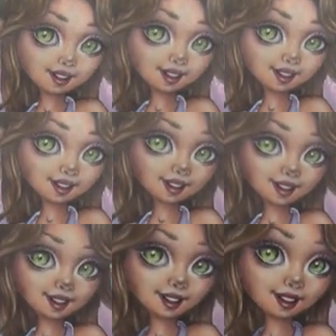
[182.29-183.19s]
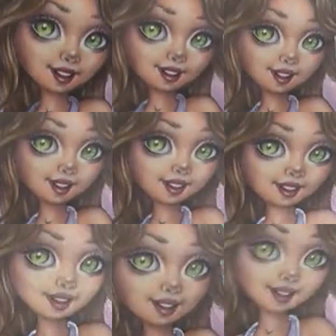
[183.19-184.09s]
fairy here.
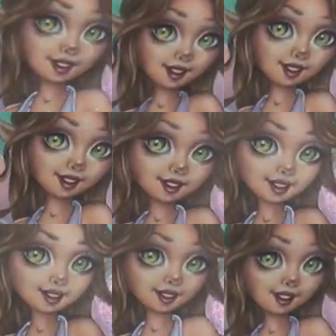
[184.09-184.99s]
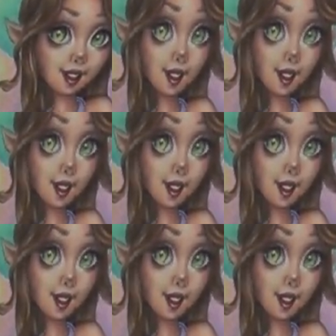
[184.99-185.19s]
From the first moment